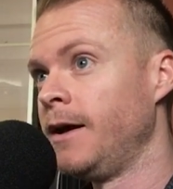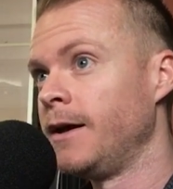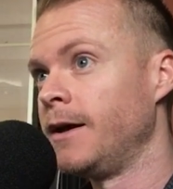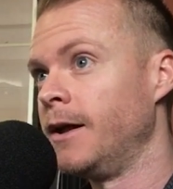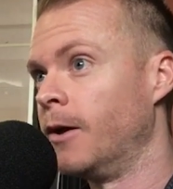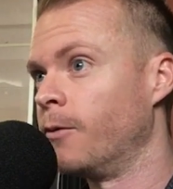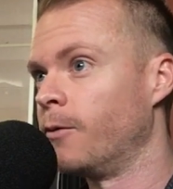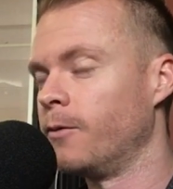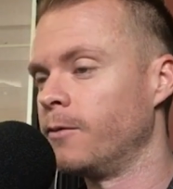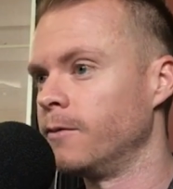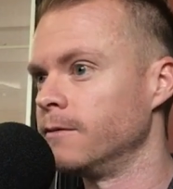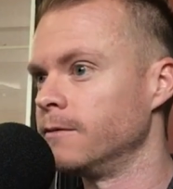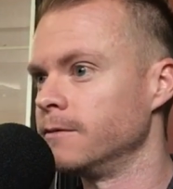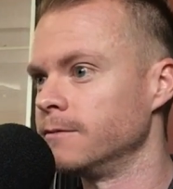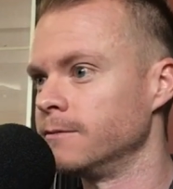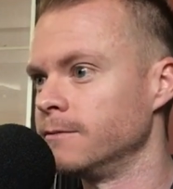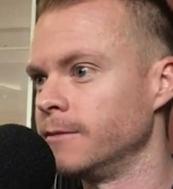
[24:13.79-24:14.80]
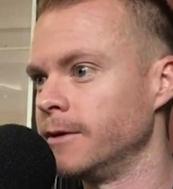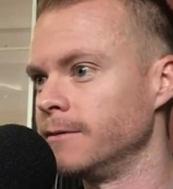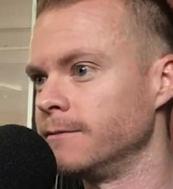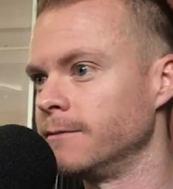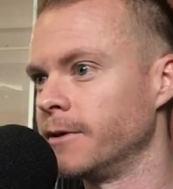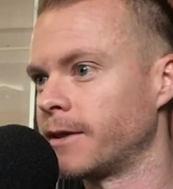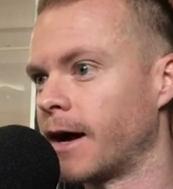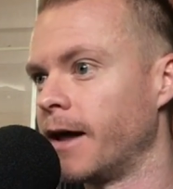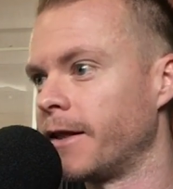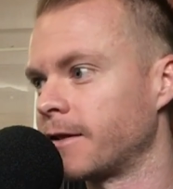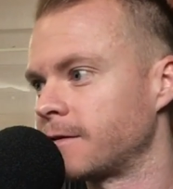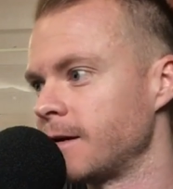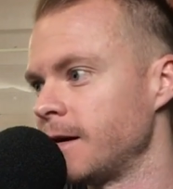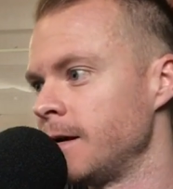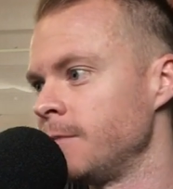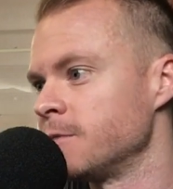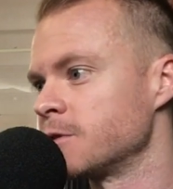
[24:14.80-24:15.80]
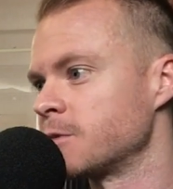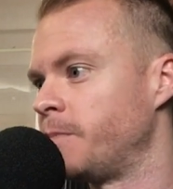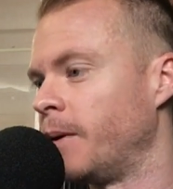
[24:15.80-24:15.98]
with other teams.